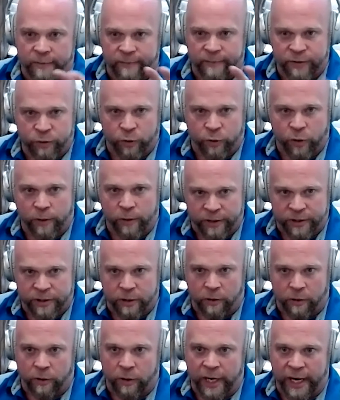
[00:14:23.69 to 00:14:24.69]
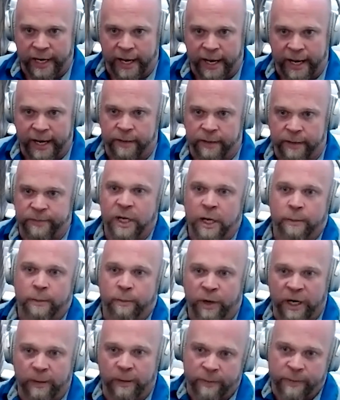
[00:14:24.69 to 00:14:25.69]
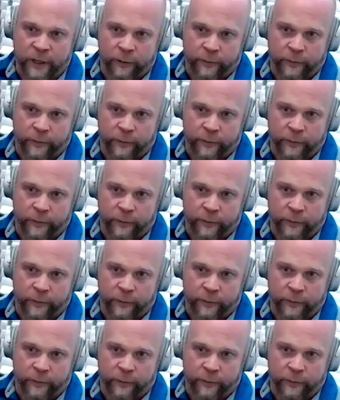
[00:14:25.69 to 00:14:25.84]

absorb all those chloride ions, bring them up here.